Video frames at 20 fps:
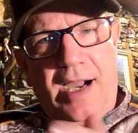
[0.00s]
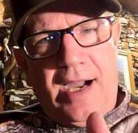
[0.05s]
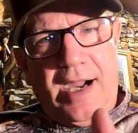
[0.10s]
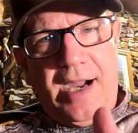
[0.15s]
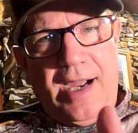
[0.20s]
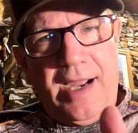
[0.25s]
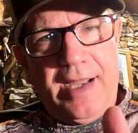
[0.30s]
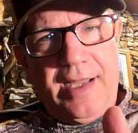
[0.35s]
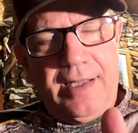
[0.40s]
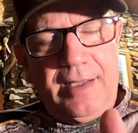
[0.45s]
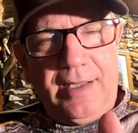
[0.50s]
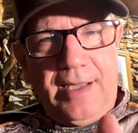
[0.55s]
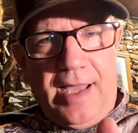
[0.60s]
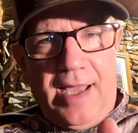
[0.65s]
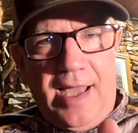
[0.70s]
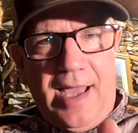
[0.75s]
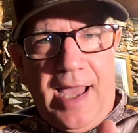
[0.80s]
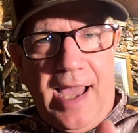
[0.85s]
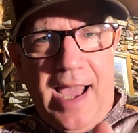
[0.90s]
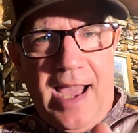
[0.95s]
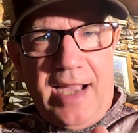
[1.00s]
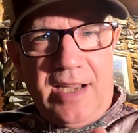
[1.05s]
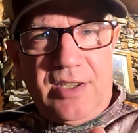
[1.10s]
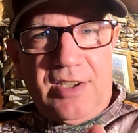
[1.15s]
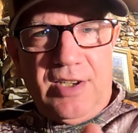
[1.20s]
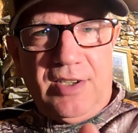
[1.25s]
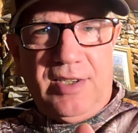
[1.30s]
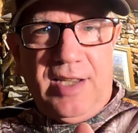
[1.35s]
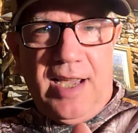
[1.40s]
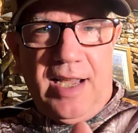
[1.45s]
I
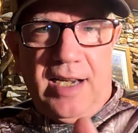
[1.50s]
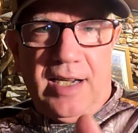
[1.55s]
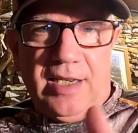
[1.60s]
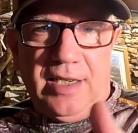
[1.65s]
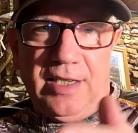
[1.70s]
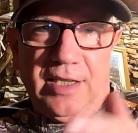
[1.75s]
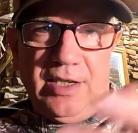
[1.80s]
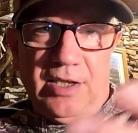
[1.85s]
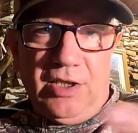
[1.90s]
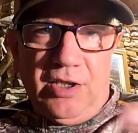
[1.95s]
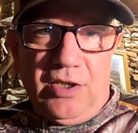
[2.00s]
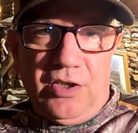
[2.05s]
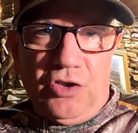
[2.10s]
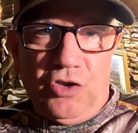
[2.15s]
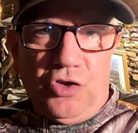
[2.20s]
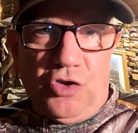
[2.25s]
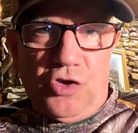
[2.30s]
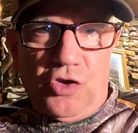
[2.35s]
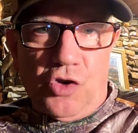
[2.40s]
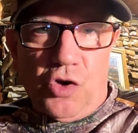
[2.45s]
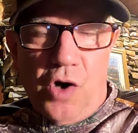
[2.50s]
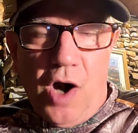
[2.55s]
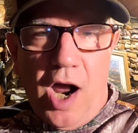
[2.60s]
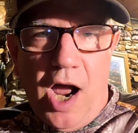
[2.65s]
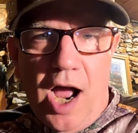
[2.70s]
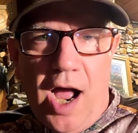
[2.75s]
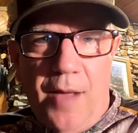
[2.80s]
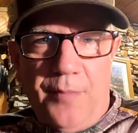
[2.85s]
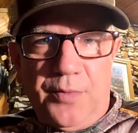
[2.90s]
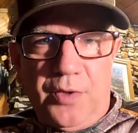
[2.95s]
accidentally
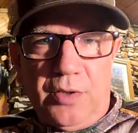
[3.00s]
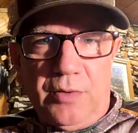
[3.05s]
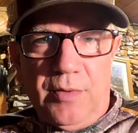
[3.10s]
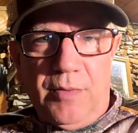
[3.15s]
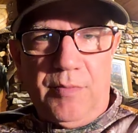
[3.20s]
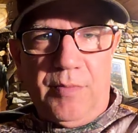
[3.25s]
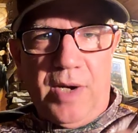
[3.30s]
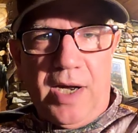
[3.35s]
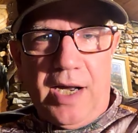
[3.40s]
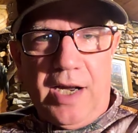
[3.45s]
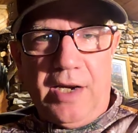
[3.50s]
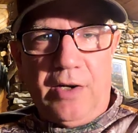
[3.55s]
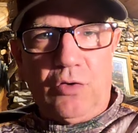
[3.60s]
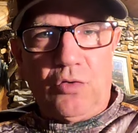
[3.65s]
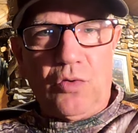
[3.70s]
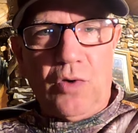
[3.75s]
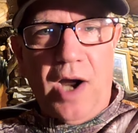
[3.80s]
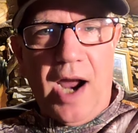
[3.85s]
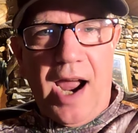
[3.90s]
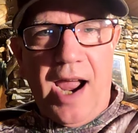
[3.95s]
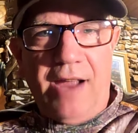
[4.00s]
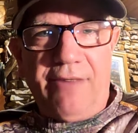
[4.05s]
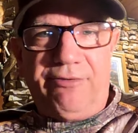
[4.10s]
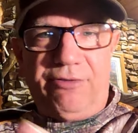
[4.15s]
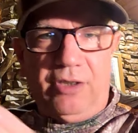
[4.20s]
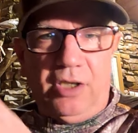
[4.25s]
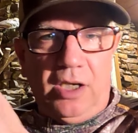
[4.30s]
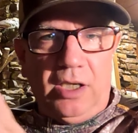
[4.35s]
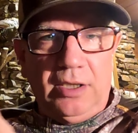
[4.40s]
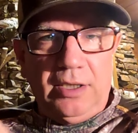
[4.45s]
dropped my
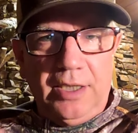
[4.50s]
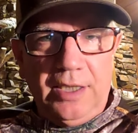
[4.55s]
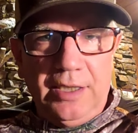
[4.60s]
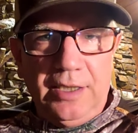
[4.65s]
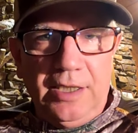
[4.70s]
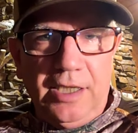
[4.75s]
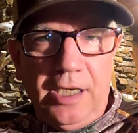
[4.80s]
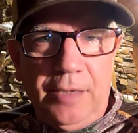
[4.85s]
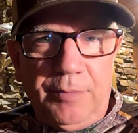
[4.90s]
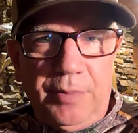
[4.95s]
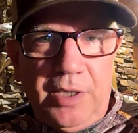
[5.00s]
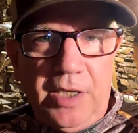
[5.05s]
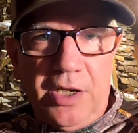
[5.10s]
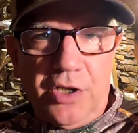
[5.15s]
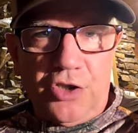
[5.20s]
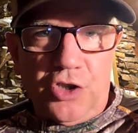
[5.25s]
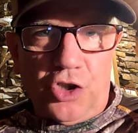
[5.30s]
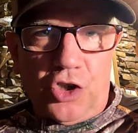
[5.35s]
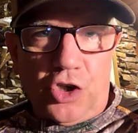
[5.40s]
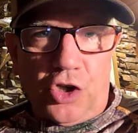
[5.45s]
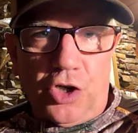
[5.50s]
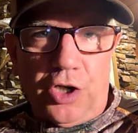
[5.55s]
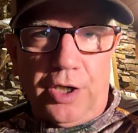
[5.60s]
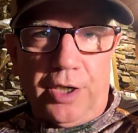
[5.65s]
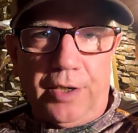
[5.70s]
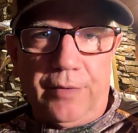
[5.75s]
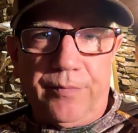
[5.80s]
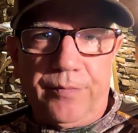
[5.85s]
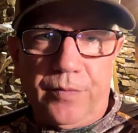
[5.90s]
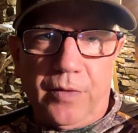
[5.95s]
rifle. I leaned it up against a
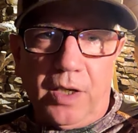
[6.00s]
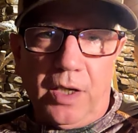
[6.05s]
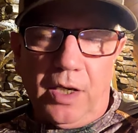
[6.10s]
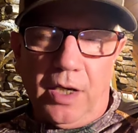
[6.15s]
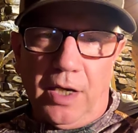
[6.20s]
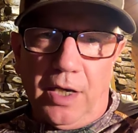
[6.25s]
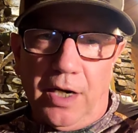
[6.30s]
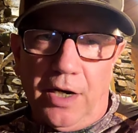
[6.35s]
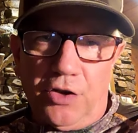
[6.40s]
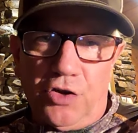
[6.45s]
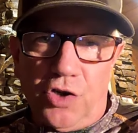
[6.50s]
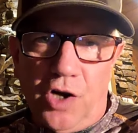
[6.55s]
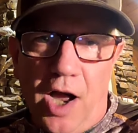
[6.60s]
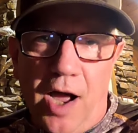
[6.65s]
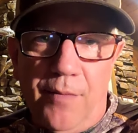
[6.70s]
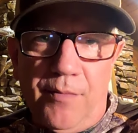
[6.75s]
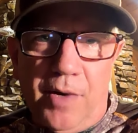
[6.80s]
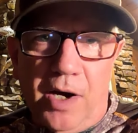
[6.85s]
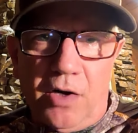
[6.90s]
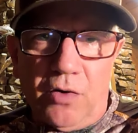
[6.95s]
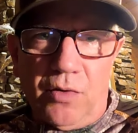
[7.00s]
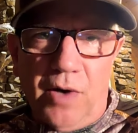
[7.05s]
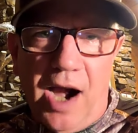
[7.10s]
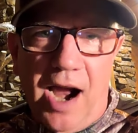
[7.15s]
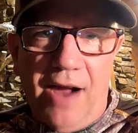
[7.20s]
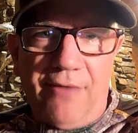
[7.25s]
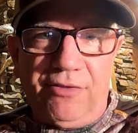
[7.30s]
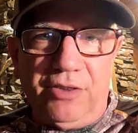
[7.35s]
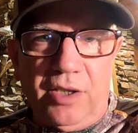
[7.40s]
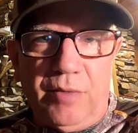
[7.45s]
tree, and I dropped my
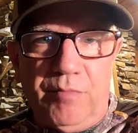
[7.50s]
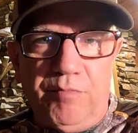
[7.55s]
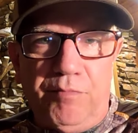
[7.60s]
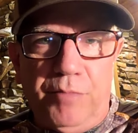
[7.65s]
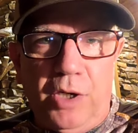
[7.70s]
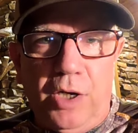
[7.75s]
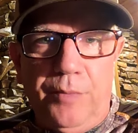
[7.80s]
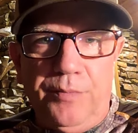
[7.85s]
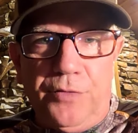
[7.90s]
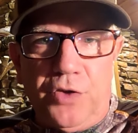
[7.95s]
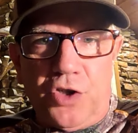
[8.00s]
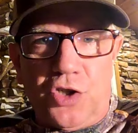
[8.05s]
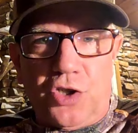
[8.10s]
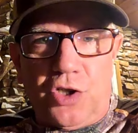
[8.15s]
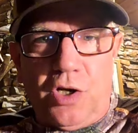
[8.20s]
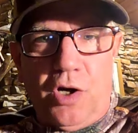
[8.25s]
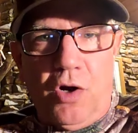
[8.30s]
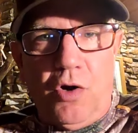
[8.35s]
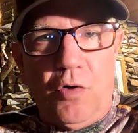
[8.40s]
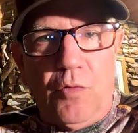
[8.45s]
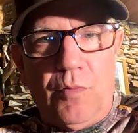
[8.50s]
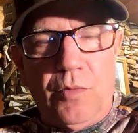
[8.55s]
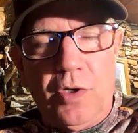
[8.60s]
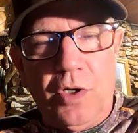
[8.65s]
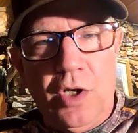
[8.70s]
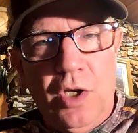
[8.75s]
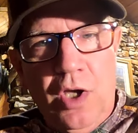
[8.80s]
rifle and bumped the scope.